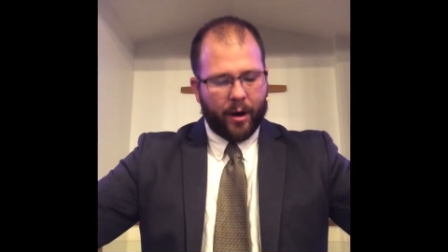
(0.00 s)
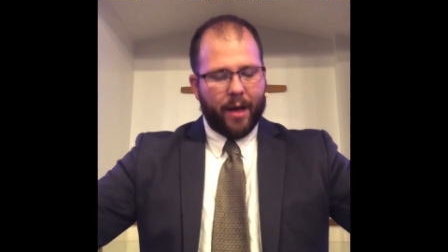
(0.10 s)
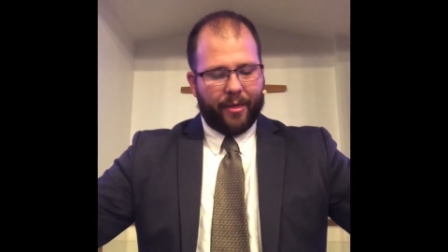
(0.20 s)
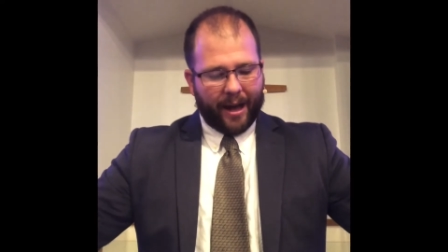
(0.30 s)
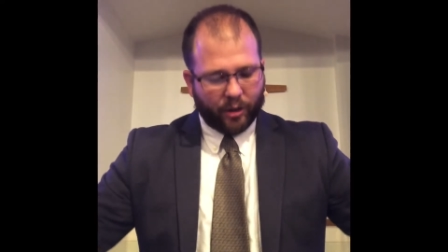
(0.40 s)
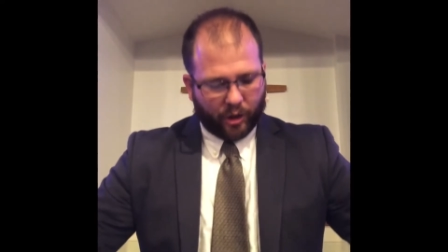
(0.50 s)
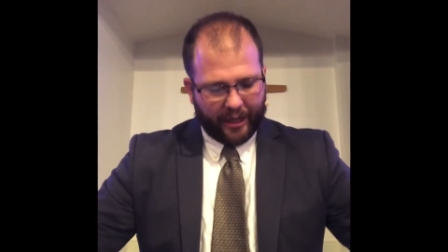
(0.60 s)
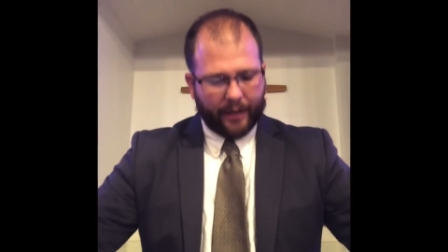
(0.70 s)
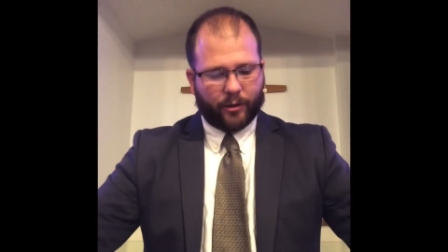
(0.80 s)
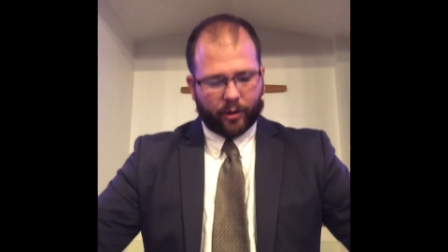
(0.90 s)
than
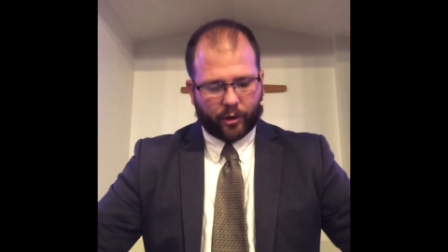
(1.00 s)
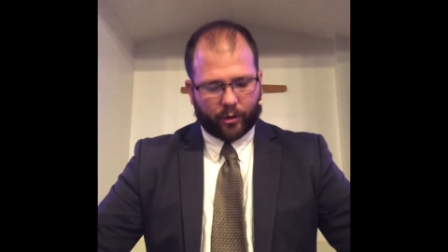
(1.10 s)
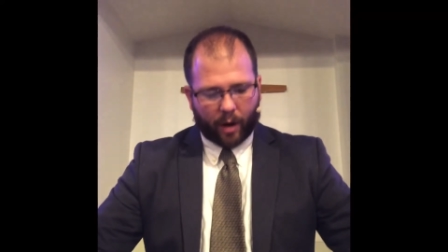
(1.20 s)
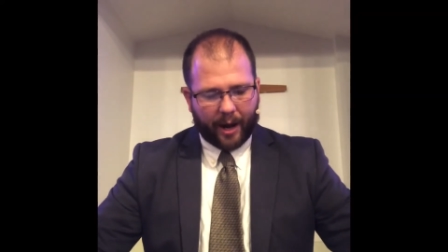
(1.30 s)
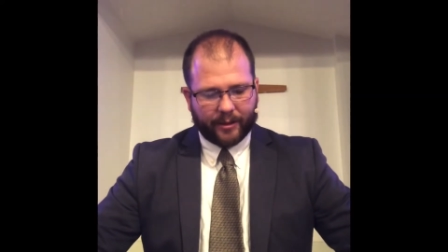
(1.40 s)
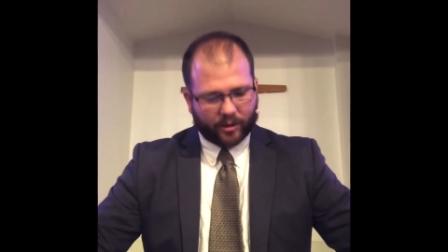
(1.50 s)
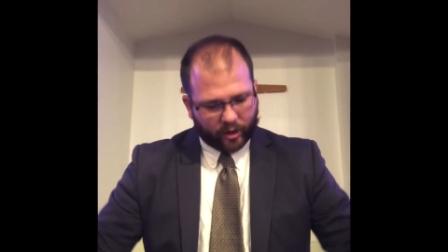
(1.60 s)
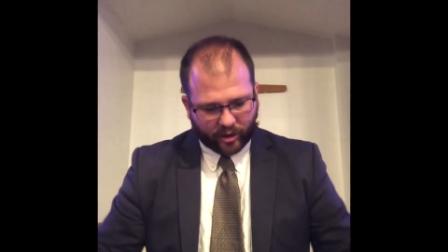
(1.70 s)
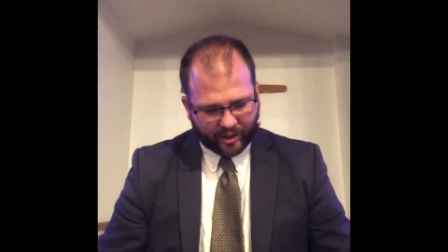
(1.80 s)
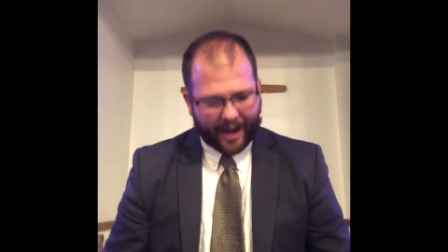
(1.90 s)
Jesus Christ,
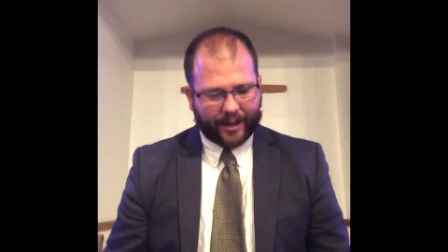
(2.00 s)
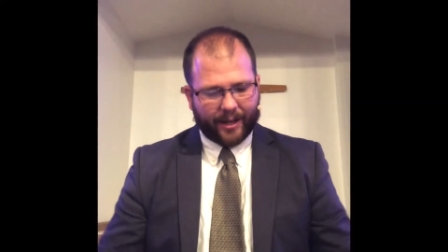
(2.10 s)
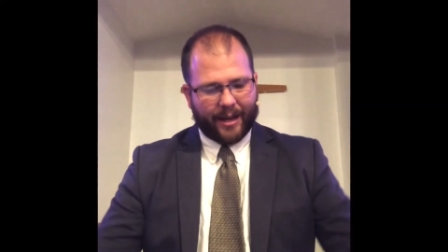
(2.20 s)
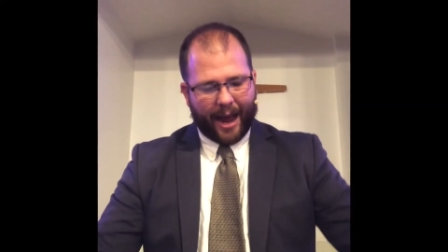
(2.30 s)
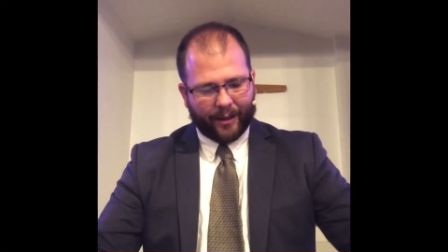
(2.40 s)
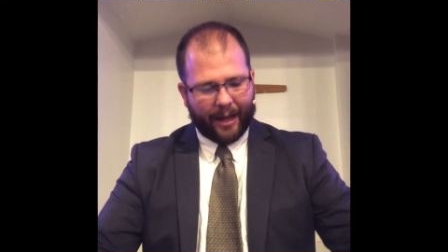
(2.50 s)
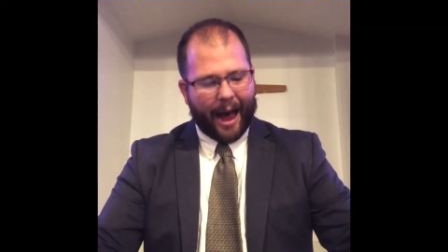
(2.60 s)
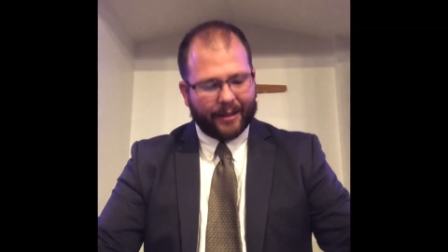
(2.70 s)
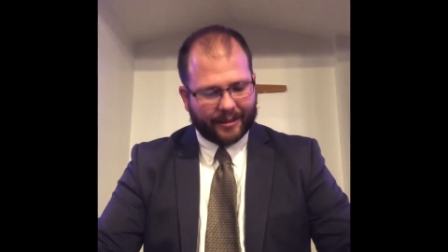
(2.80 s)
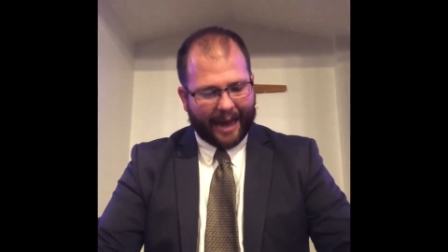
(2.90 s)
the second and
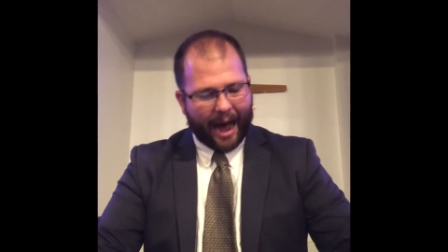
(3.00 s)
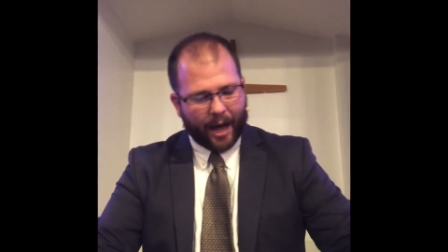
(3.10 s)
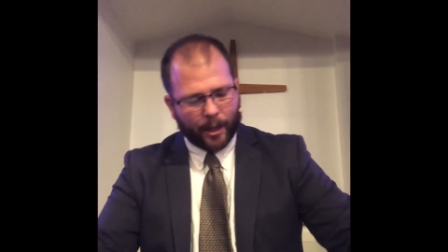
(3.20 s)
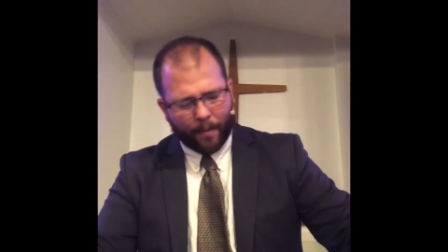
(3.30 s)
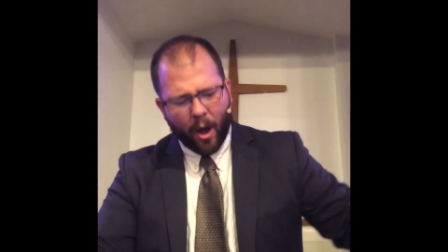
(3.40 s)
last Adam,